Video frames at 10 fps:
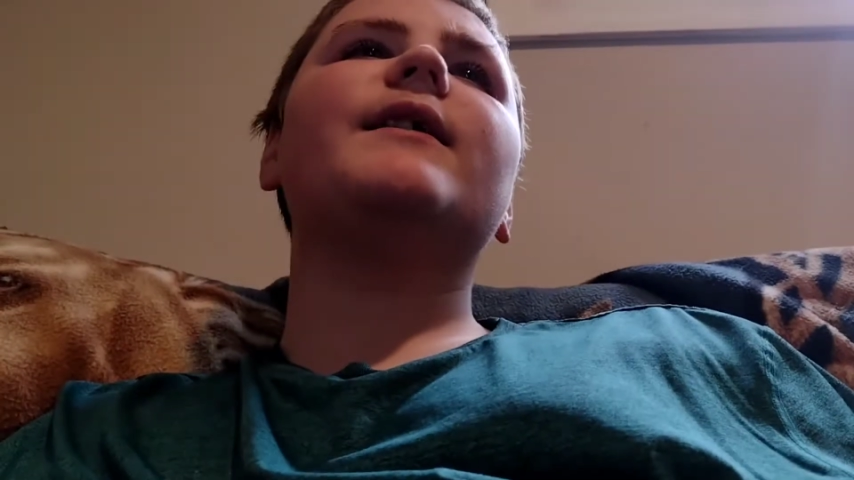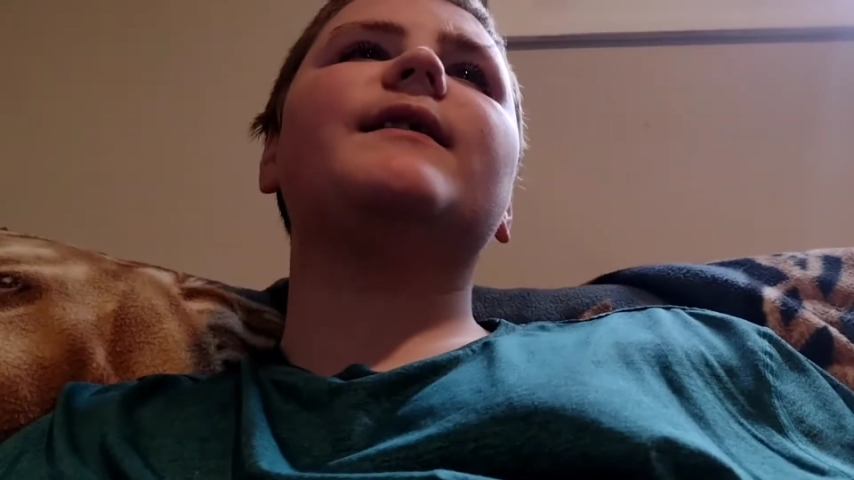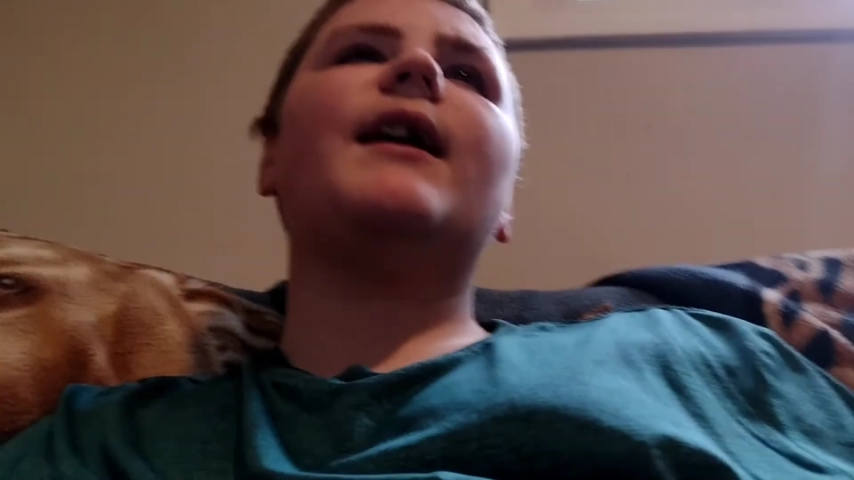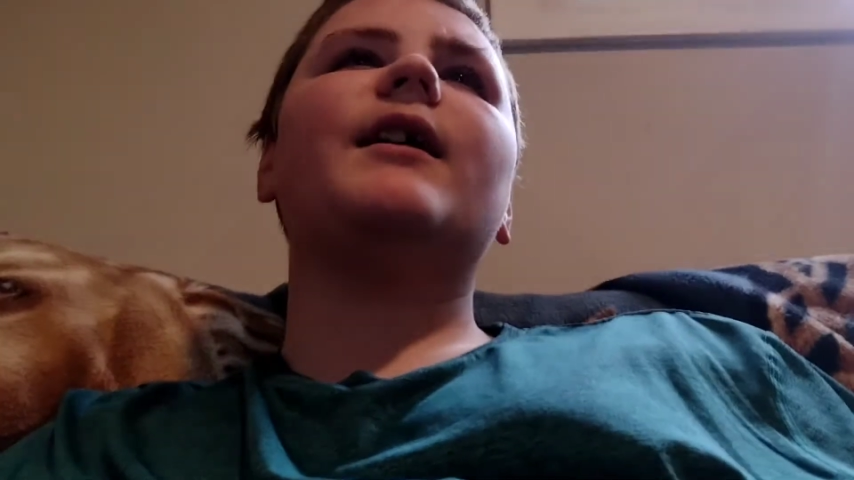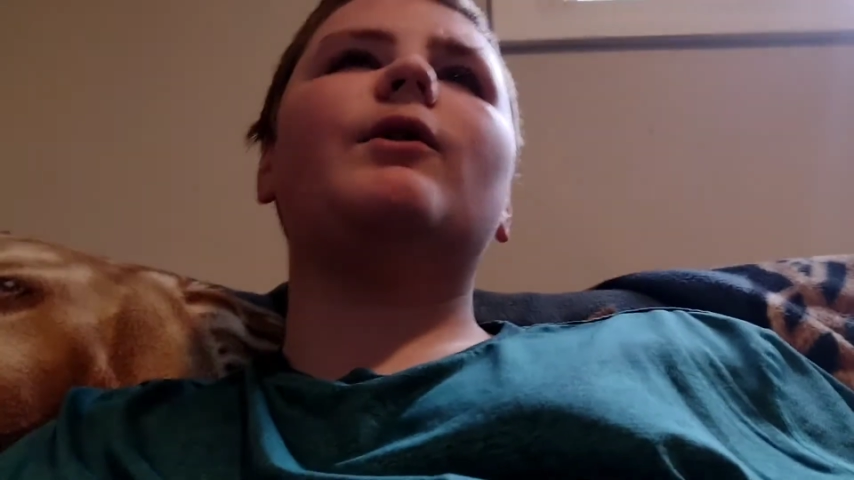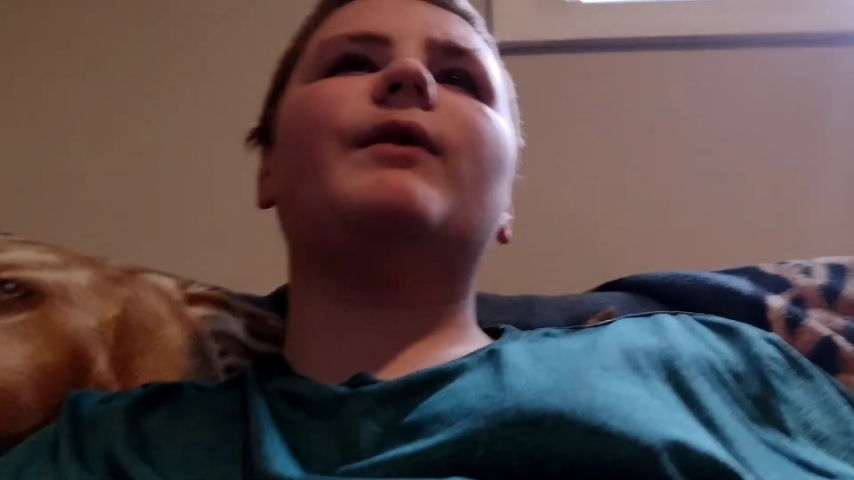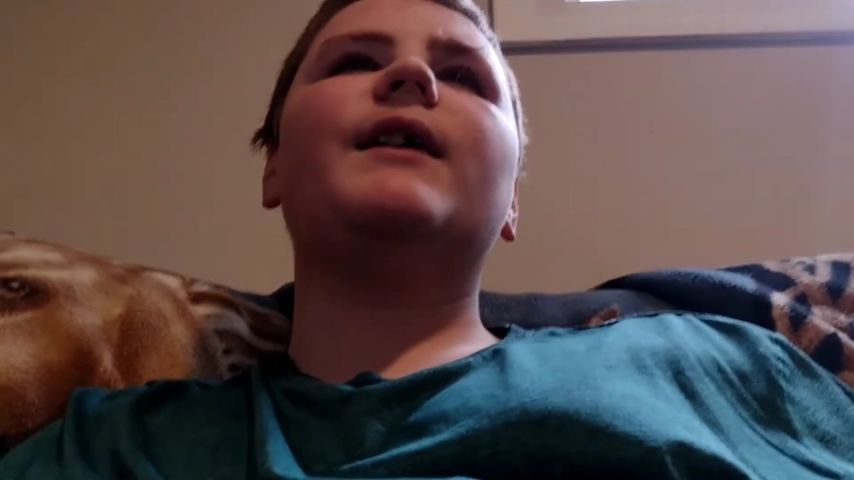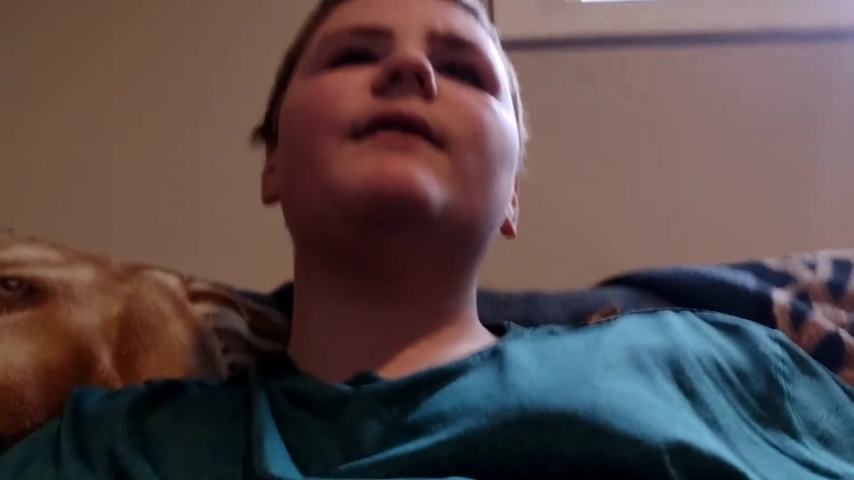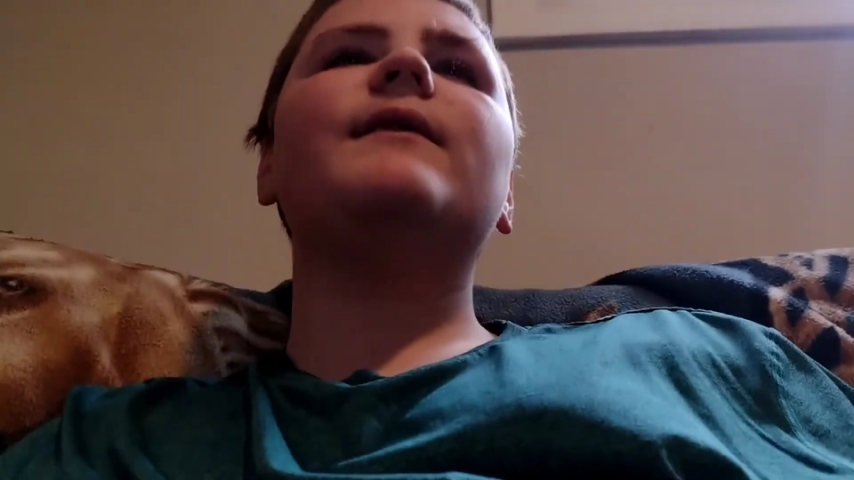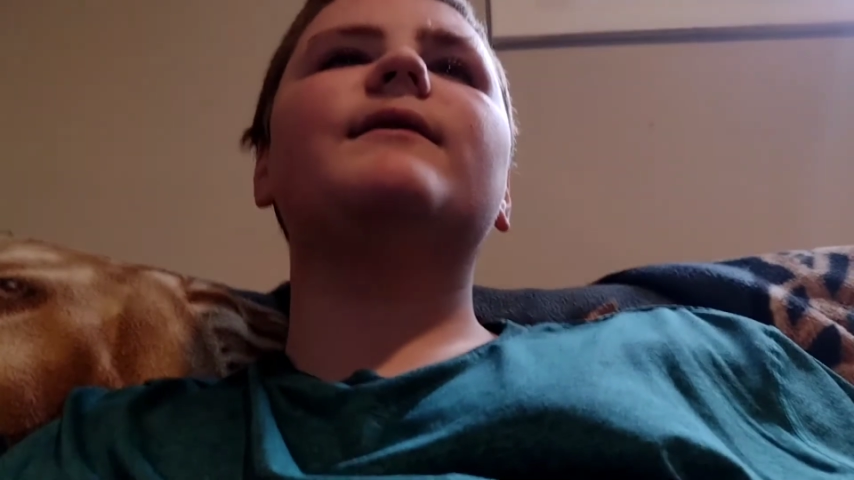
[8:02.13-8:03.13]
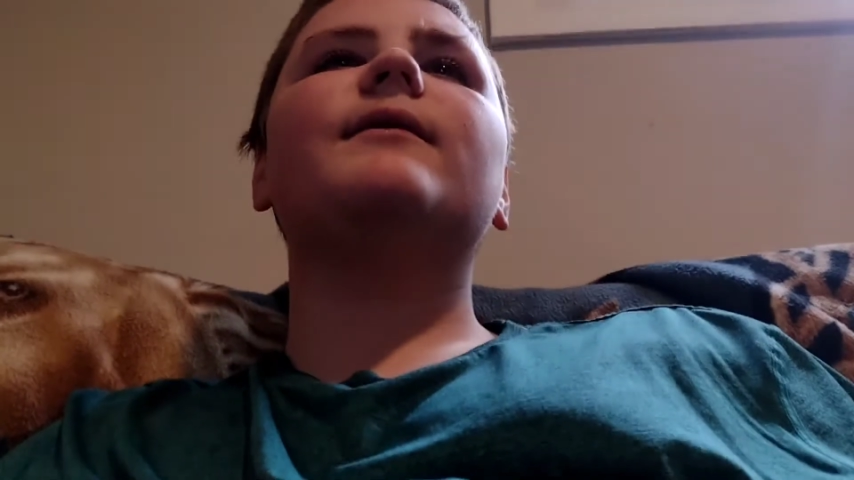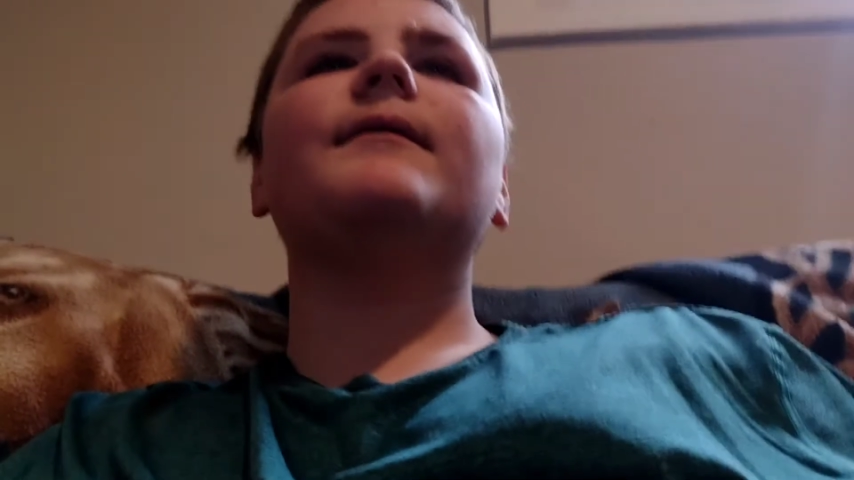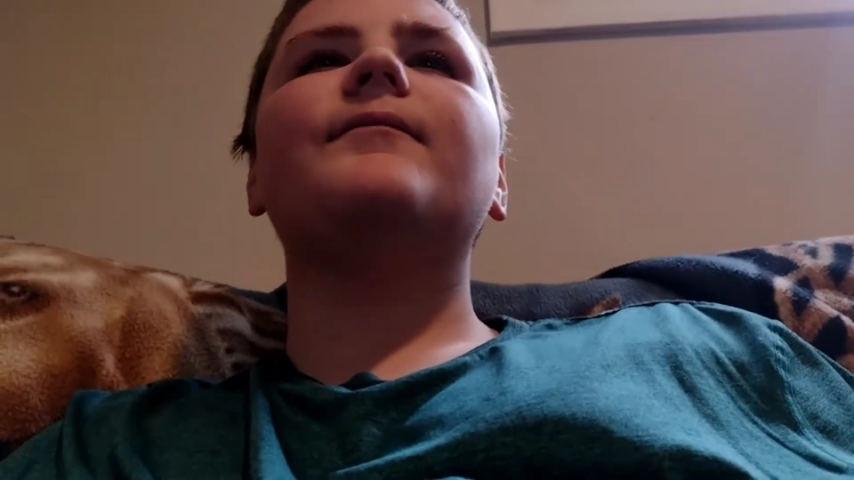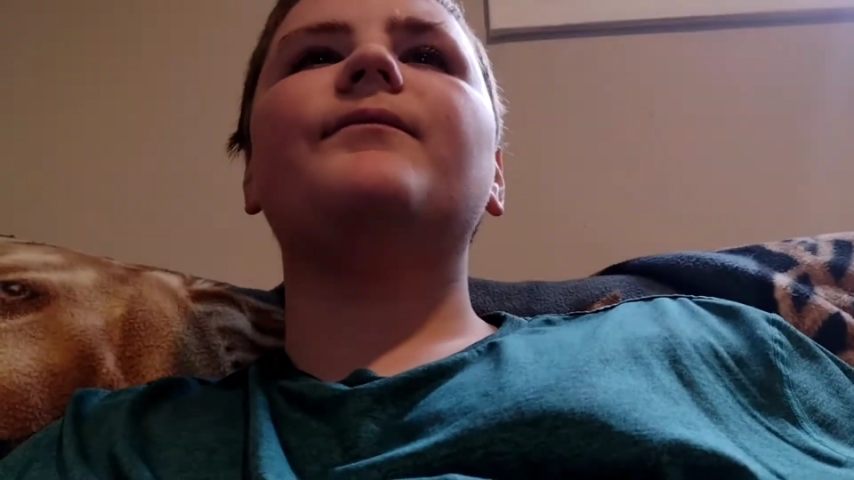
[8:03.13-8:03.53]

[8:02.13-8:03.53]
I see how you is.